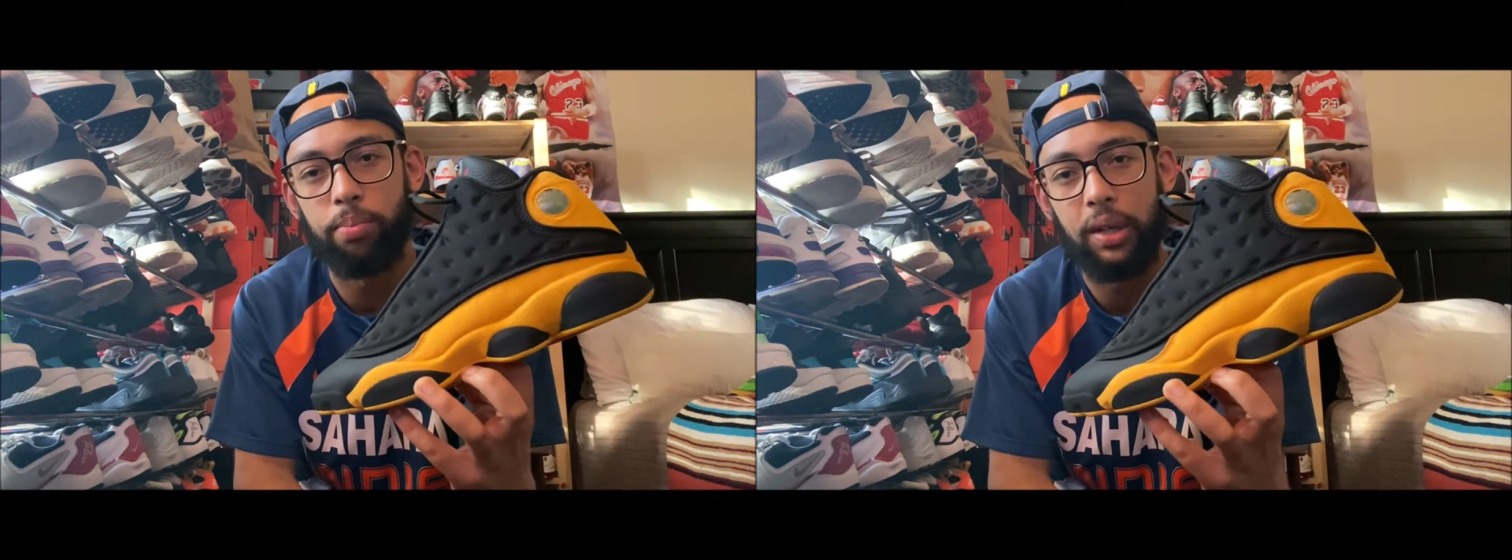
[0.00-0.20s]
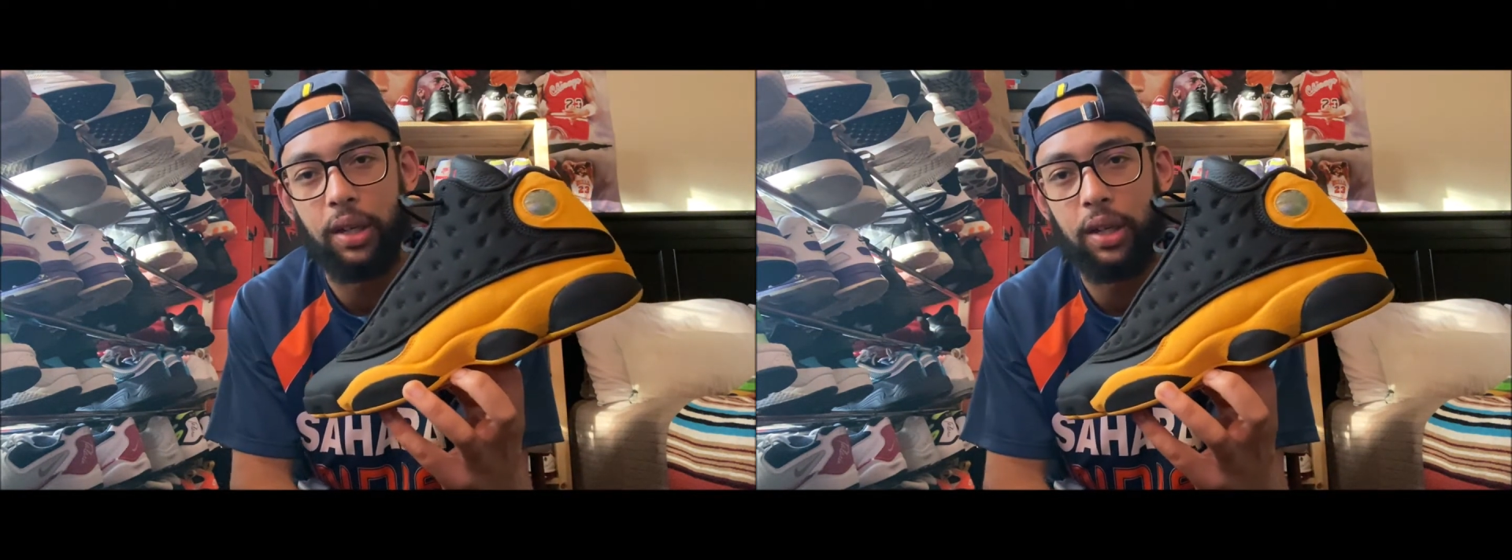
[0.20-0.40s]

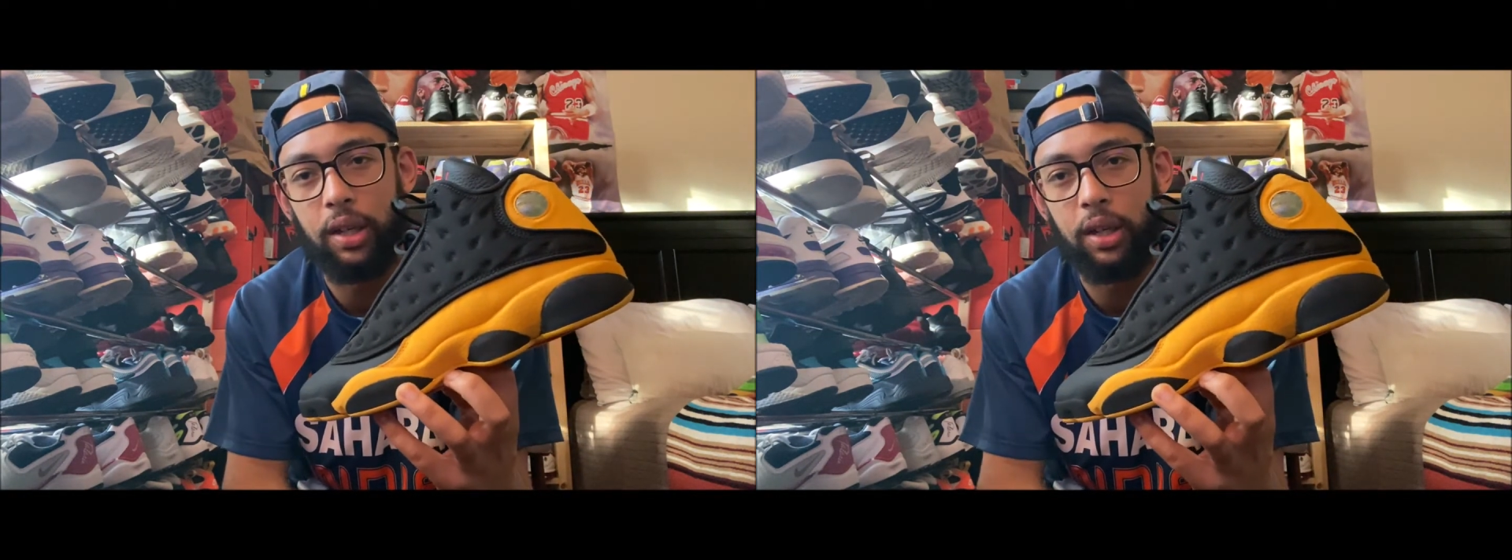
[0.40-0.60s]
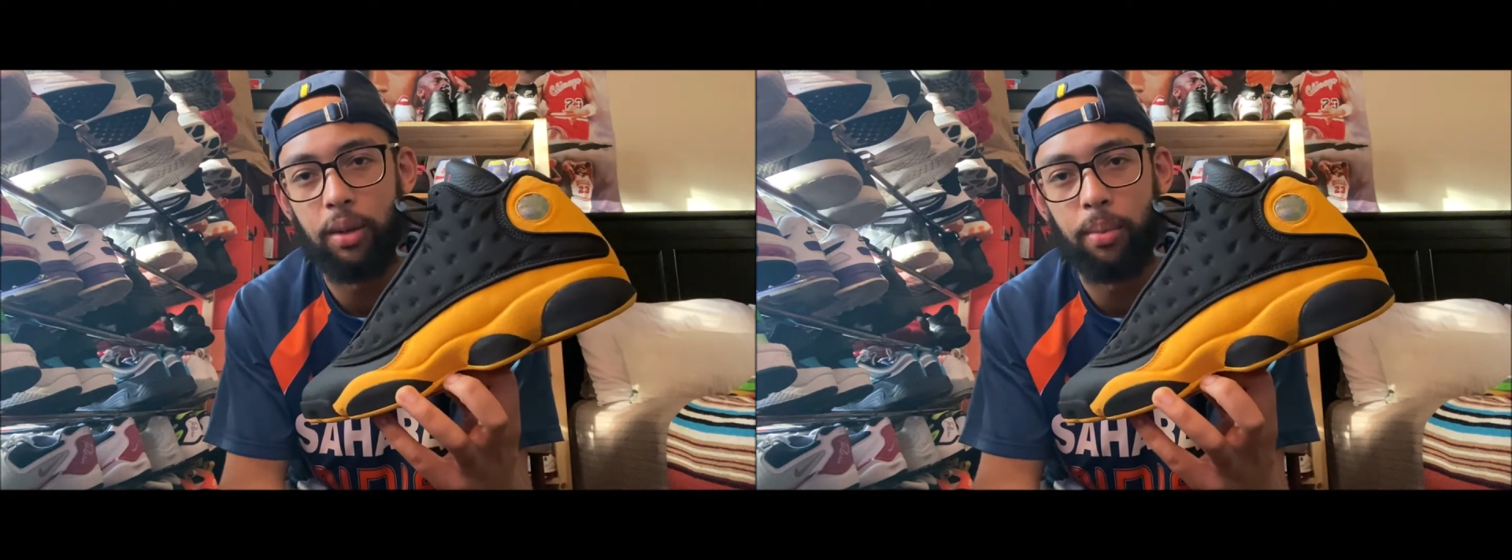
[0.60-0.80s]

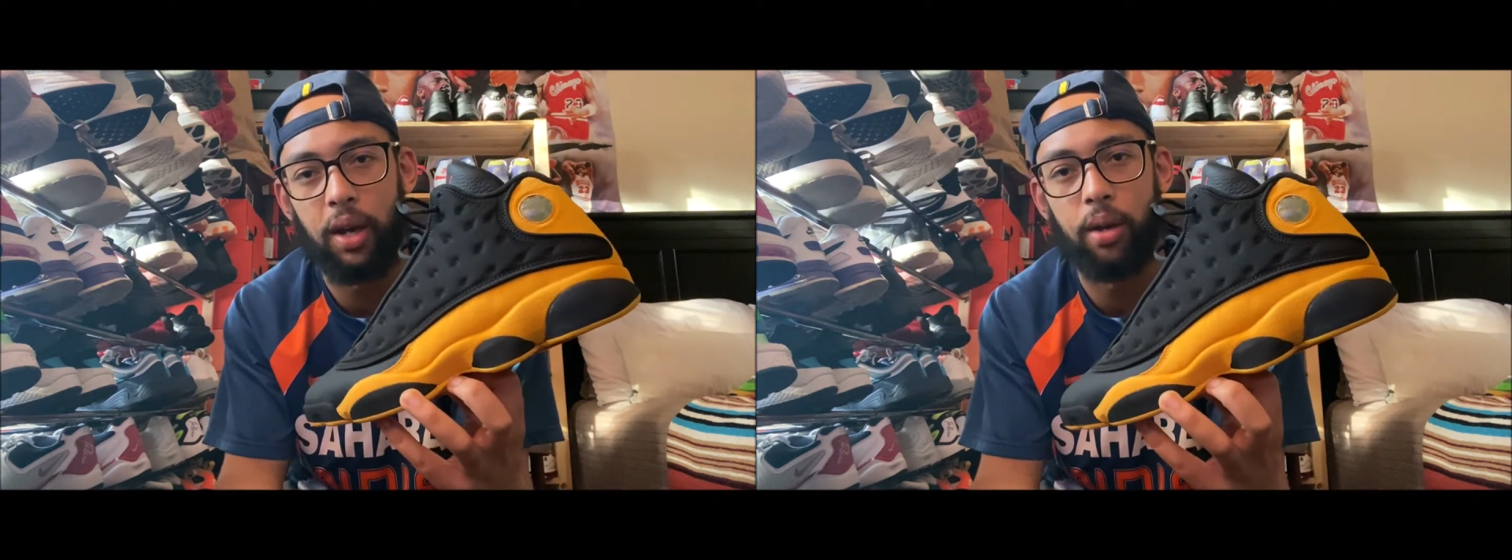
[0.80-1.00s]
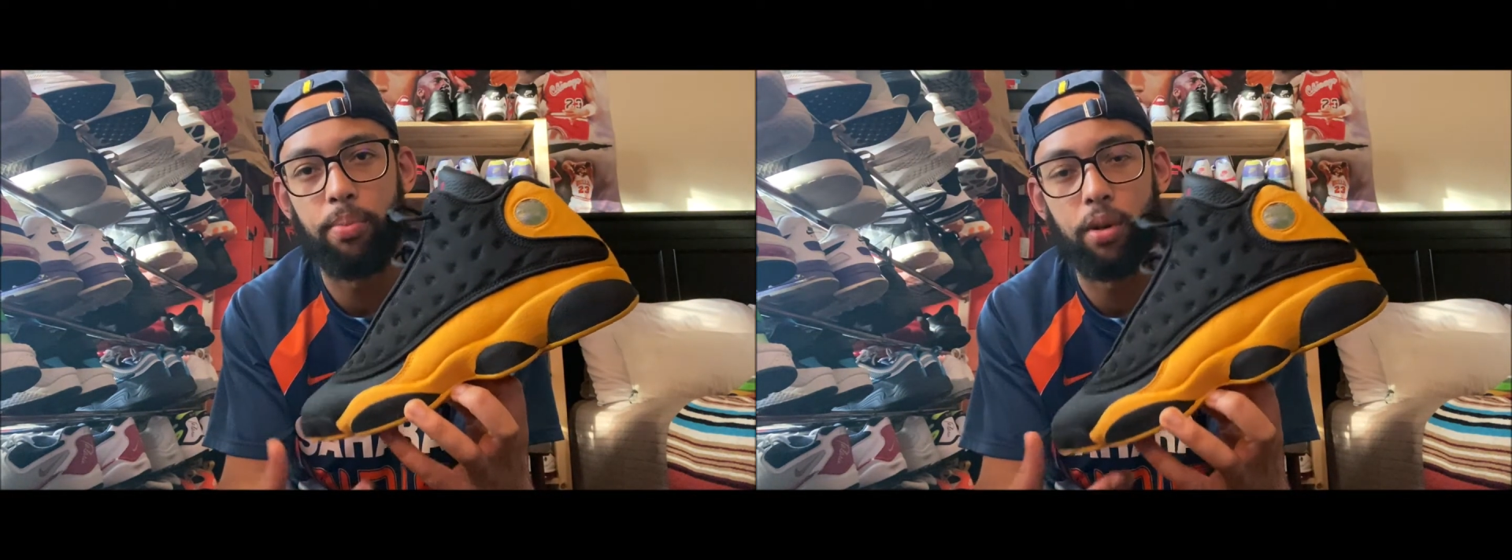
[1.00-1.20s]
PE, in
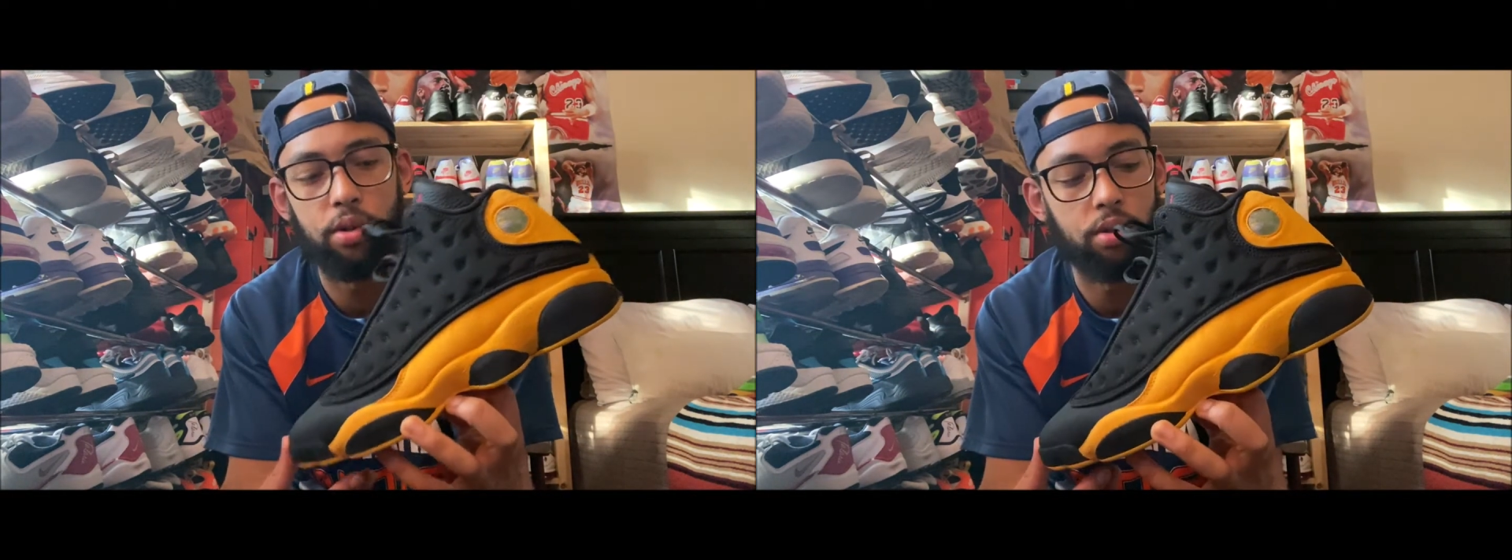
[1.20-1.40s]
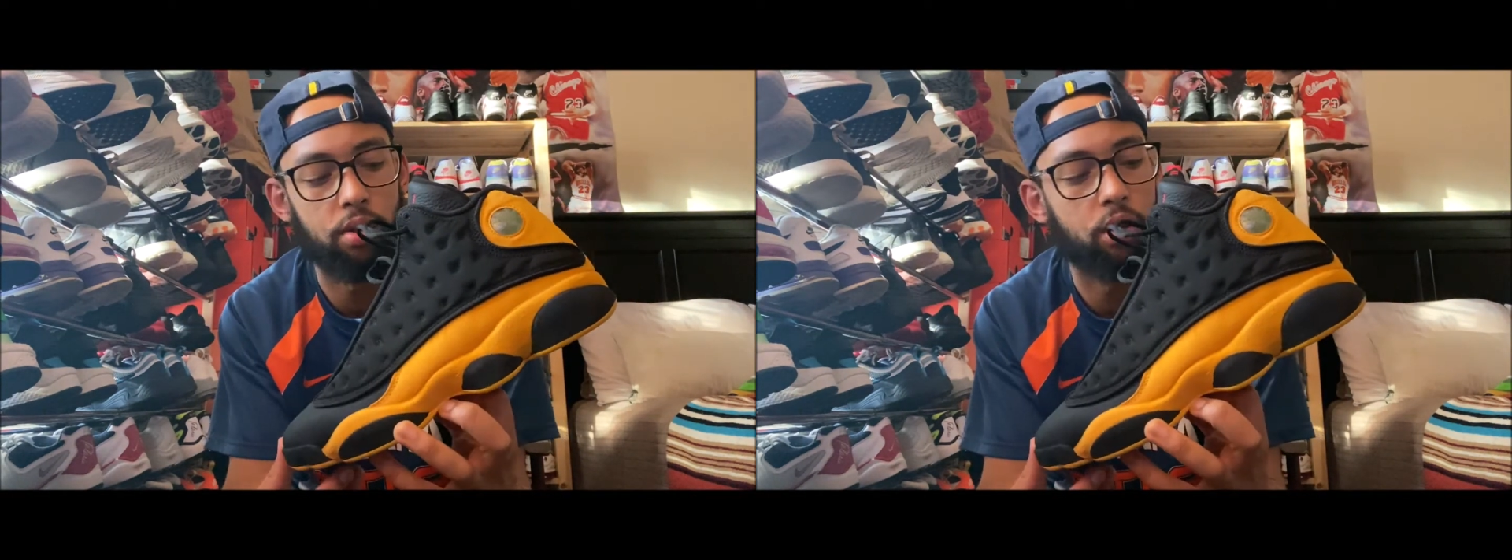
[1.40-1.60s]
my
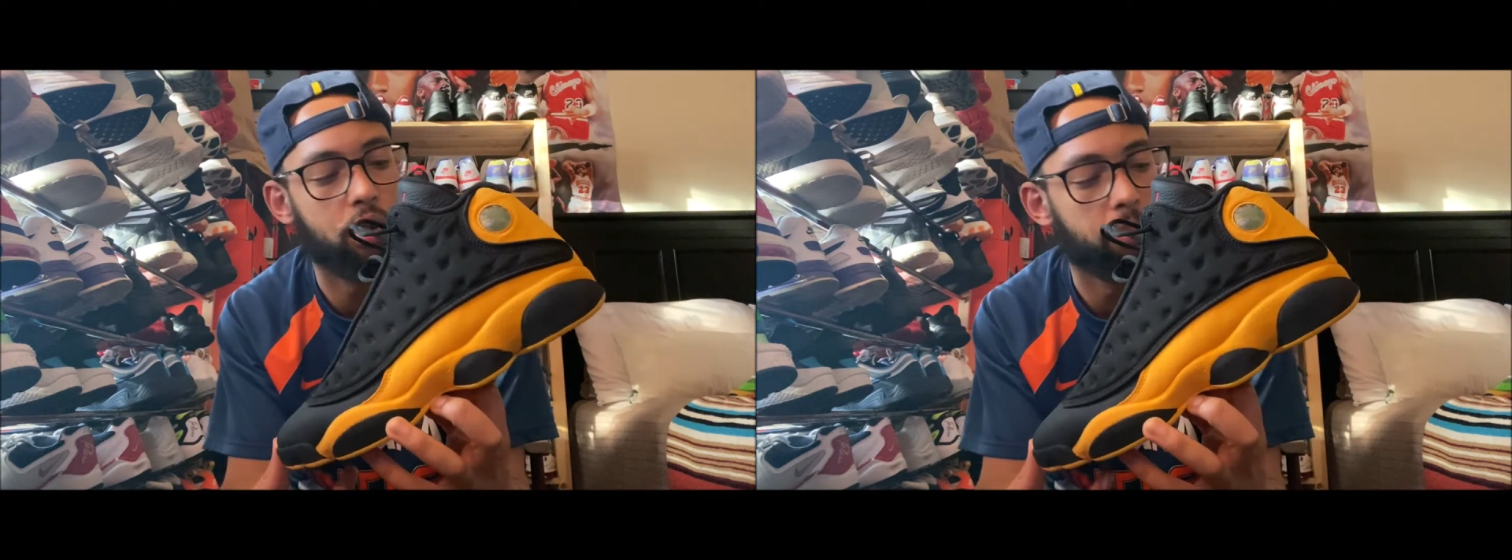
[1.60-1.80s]
personal